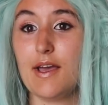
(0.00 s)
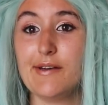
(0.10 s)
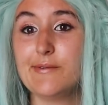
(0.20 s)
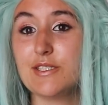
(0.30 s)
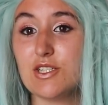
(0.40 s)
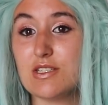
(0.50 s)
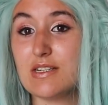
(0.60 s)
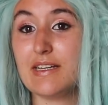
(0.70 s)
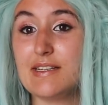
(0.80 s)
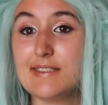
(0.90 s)
It was just
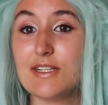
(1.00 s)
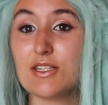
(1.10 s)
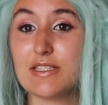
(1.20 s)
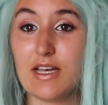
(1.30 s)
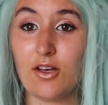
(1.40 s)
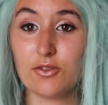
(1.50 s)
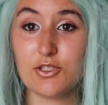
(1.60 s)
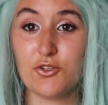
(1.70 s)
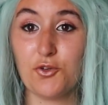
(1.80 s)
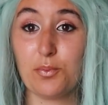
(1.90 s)
an easier tail
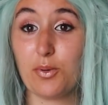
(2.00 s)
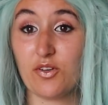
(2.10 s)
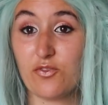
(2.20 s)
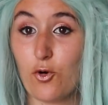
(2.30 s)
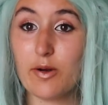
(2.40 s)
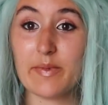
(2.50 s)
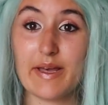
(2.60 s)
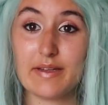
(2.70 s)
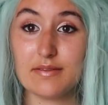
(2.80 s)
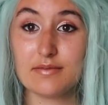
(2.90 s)
to perform
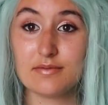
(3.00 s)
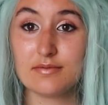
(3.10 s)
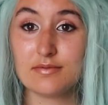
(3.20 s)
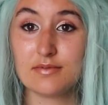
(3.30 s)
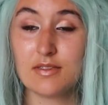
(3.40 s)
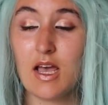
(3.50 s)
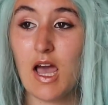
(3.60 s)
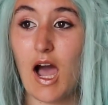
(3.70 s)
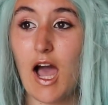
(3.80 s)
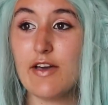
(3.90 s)
in.
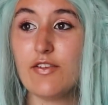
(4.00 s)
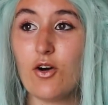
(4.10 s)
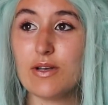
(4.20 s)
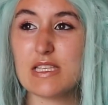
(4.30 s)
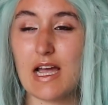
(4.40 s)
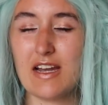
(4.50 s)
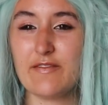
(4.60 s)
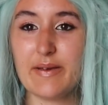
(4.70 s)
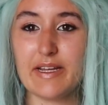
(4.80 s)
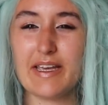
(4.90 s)
I've always
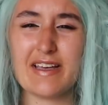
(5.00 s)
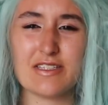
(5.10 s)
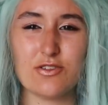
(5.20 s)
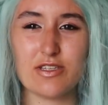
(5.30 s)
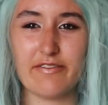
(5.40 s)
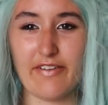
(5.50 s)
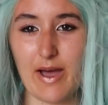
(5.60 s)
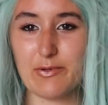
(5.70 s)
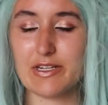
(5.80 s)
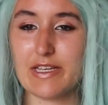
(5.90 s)
kind of been against using
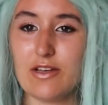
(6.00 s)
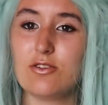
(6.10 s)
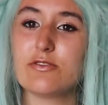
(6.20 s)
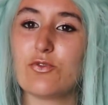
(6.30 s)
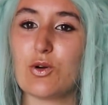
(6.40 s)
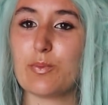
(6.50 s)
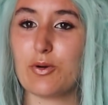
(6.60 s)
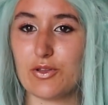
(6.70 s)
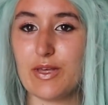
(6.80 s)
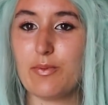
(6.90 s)
fabric tails for
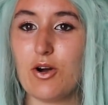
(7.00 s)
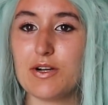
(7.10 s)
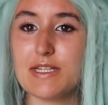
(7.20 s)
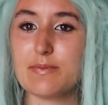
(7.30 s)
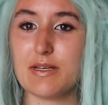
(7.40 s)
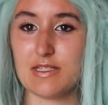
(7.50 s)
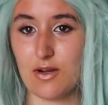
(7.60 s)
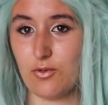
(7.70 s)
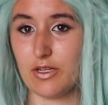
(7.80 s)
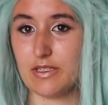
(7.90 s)
birthday parties because
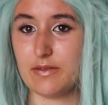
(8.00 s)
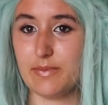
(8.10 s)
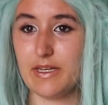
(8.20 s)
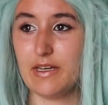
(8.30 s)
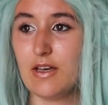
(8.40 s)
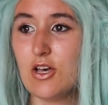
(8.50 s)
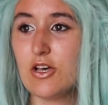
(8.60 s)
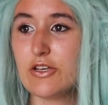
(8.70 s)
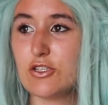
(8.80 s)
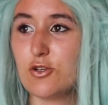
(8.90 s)
I want it to be
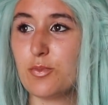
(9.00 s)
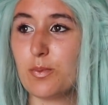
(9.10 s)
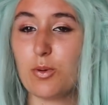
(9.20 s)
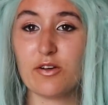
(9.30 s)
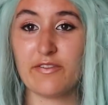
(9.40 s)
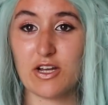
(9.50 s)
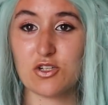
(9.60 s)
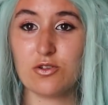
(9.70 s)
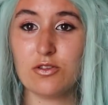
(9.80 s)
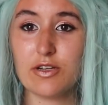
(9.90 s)
super
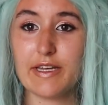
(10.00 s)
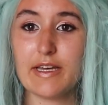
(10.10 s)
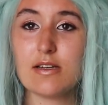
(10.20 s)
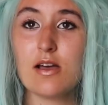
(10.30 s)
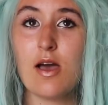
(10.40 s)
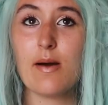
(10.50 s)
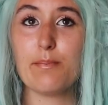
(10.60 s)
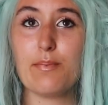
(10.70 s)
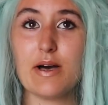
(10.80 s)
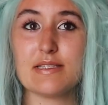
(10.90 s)
professional looking,
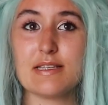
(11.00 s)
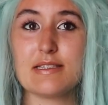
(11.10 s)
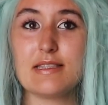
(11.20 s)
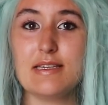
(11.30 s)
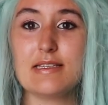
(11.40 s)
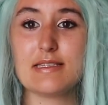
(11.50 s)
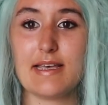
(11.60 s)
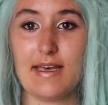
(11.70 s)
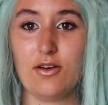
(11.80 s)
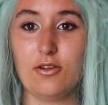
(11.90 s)
but since these
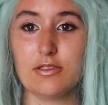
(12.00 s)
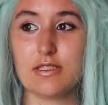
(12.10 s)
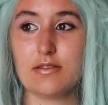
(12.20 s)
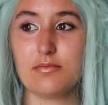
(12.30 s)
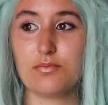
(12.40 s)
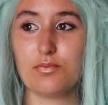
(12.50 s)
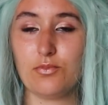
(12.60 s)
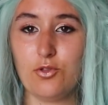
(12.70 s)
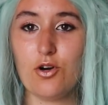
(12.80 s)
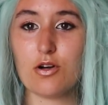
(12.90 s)
tails
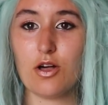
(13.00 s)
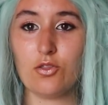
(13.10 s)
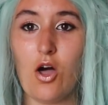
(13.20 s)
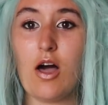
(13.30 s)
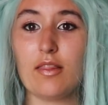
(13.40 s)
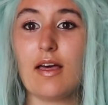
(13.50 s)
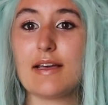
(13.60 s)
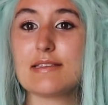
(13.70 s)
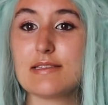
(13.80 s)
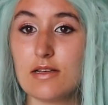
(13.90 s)
look a lot
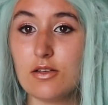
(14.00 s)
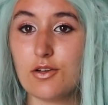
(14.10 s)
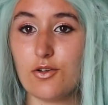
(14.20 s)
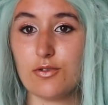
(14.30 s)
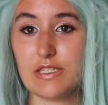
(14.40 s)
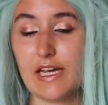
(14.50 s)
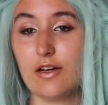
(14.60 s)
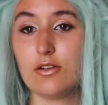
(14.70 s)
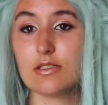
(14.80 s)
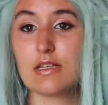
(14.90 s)
like silicone
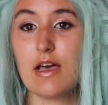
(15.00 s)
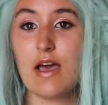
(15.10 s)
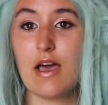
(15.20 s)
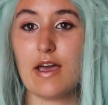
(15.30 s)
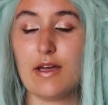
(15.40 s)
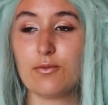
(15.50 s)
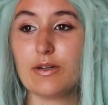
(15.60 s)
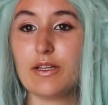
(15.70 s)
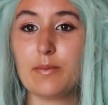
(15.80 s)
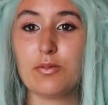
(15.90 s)
tails, it
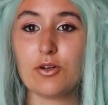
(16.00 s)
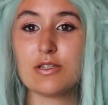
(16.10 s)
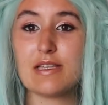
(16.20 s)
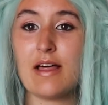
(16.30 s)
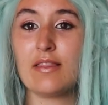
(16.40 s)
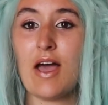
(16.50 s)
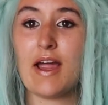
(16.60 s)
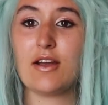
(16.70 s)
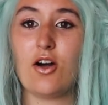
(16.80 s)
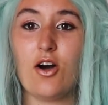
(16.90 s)
really blurs that
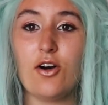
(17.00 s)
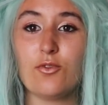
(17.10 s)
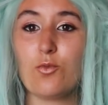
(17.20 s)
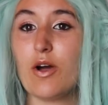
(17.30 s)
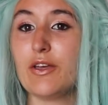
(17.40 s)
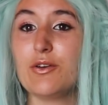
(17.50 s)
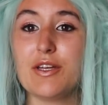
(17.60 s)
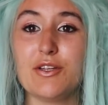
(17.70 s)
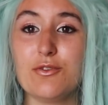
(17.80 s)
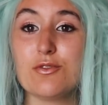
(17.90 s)
line of what you
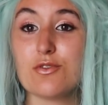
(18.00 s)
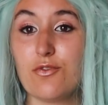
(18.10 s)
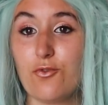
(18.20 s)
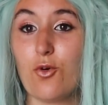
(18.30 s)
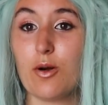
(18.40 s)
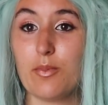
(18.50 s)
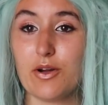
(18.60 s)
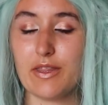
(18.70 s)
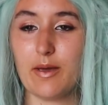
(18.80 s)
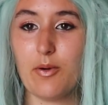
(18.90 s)
can use for a
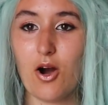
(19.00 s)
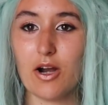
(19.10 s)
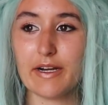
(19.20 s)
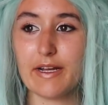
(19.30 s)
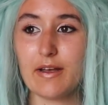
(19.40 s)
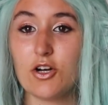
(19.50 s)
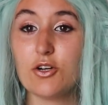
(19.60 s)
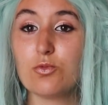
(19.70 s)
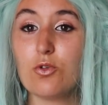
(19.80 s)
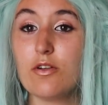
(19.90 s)
birthday party. A
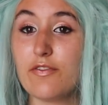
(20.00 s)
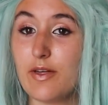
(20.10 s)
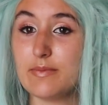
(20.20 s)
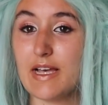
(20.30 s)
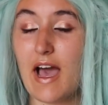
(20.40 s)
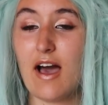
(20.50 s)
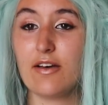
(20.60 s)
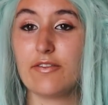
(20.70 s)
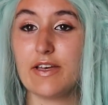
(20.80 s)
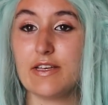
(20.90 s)
good rule of thumb to
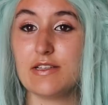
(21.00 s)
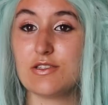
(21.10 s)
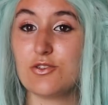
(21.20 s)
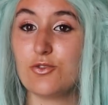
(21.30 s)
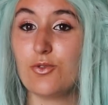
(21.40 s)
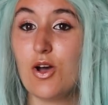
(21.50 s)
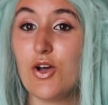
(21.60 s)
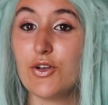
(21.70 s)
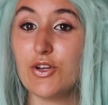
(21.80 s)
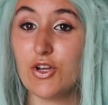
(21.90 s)
have is to
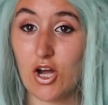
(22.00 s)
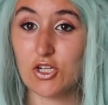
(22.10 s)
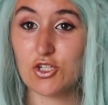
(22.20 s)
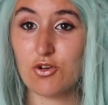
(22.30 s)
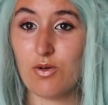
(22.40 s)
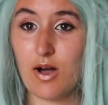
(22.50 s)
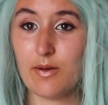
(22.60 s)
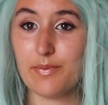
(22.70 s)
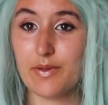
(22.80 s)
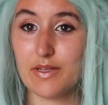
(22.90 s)
not show
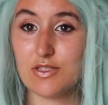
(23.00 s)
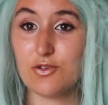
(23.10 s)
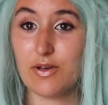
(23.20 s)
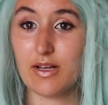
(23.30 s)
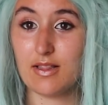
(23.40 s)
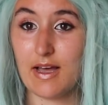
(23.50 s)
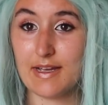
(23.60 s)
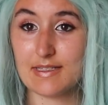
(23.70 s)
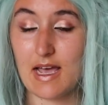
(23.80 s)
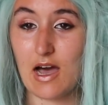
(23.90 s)
up to a
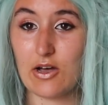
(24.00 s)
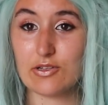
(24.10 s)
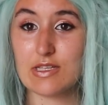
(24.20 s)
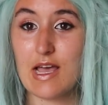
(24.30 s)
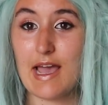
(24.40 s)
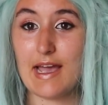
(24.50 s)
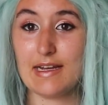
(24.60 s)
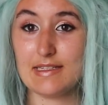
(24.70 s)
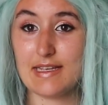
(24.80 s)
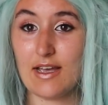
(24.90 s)
client's house
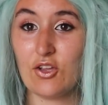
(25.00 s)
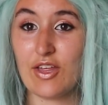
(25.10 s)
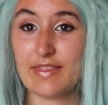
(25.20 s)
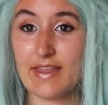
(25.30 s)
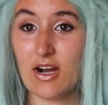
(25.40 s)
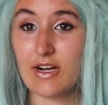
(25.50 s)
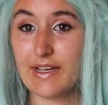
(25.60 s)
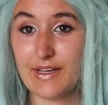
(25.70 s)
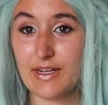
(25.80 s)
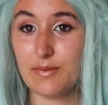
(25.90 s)
in a tail that their
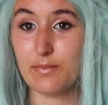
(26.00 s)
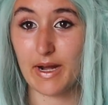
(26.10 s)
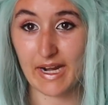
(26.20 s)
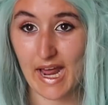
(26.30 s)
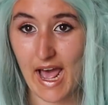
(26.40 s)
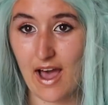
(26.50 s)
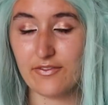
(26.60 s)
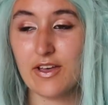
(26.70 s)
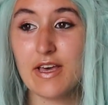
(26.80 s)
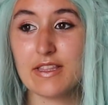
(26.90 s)
kid might
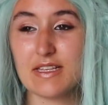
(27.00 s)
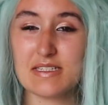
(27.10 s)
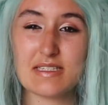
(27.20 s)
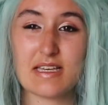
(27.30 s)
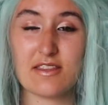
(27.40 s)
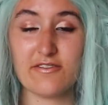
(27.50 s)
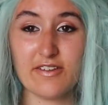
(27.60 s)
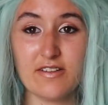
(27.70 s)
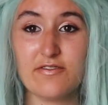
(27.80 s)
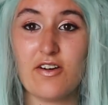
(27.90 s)
have. This is like the
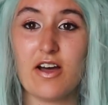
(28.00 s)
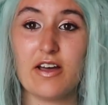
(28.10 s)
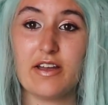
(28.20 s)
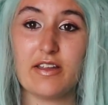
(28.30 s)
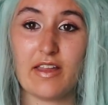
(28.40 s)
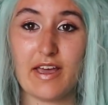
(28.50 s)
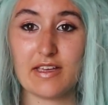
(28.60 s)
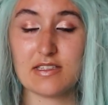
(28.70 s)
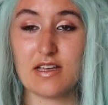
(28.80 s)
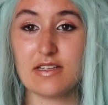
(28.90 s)
FinFun and
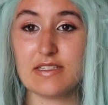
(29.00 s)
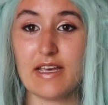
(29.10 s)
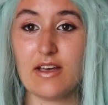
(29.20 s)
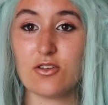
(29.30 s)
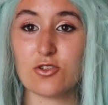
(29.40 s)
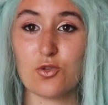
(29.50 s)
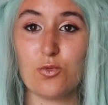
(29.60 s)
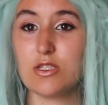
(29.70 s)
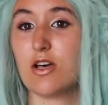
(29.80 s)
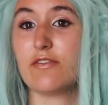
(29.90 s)
like Sun tails, or the
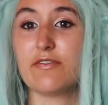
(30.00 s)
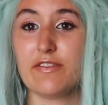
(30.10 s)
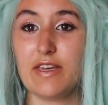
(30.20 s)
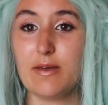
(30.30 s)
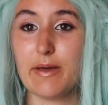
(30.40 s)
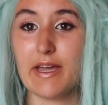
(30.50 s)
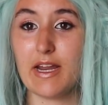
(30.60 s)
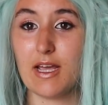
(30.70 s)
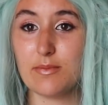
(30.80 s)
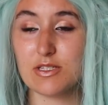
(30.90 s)
ones off of eBay
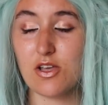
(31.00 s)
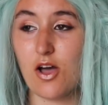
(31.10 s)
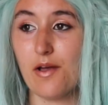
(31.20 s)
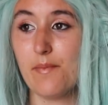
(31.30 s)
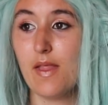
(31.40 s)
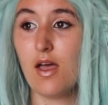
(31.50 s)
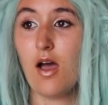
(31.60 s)
and Amazon.